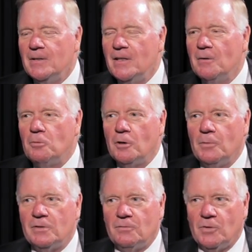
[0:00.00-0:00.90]
And the
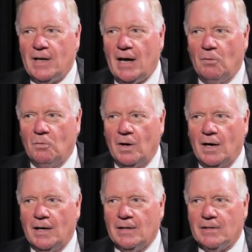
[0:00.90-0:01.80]
purpose for that
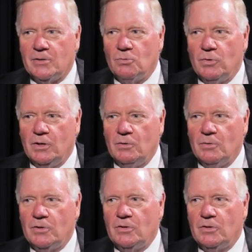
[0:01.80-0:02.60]
was we're